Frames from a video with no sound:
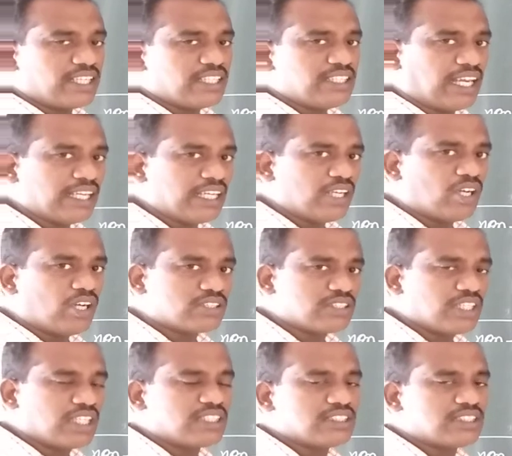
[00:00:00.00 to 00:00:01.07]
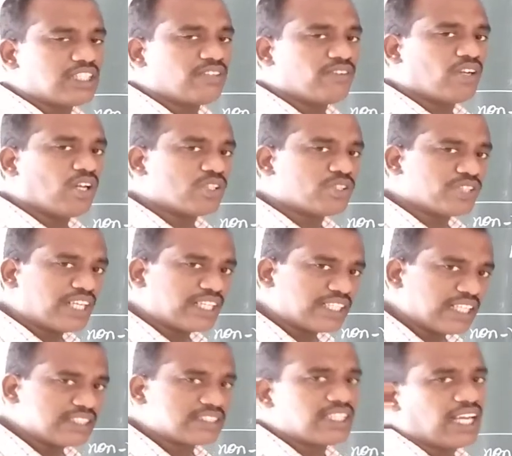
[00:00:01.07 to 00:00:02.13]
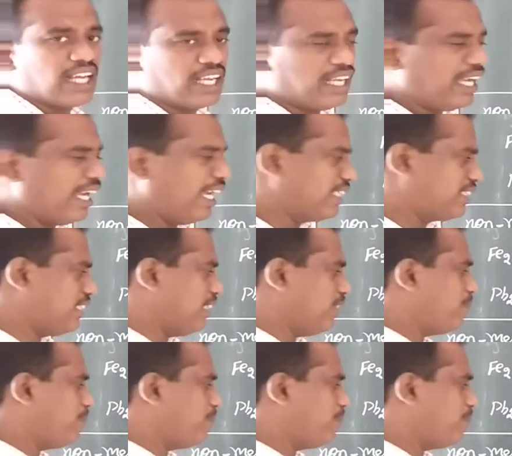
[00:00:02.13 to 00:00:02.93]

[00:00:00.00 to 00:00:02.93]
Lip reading: in the higher oxidation state will also act as the acid.